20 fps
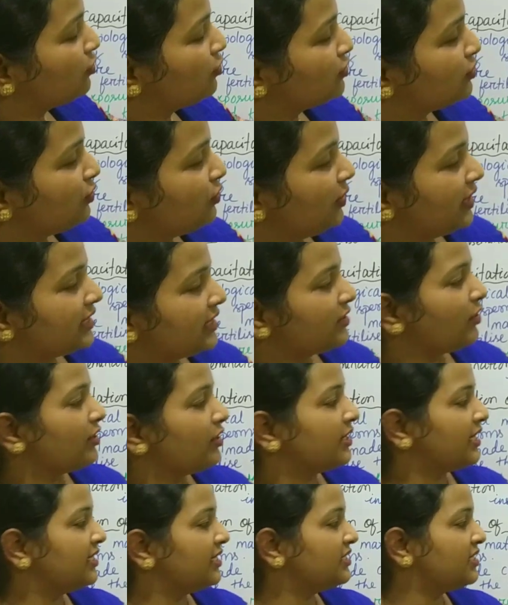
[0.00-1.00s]
also it
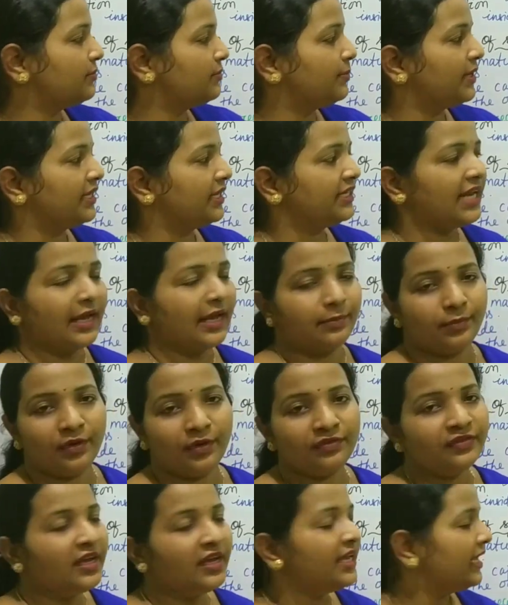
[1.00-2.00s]
contains different type
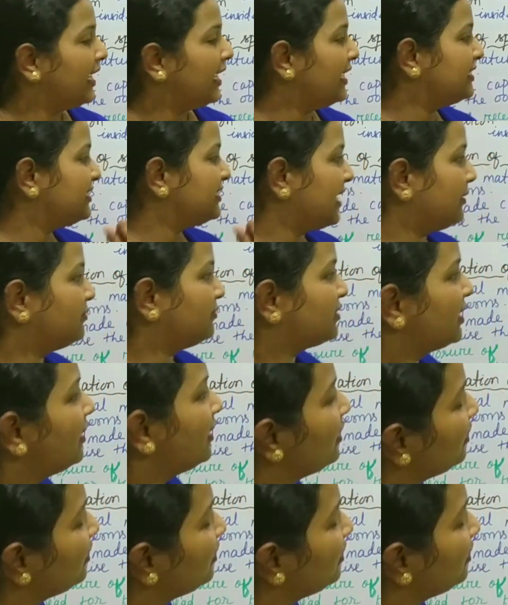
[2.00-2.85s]
of enzymes.